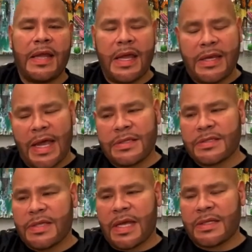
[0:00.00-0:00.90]
and
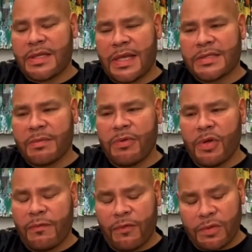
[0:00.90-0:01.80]
that's a
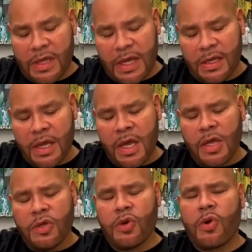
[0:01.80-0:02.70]
beautiful thing.
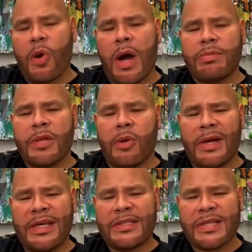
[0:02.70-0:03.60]
You grew up
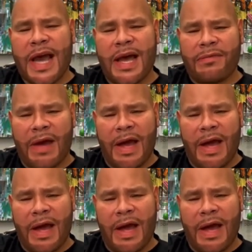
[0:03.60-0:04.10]
Lower East Side,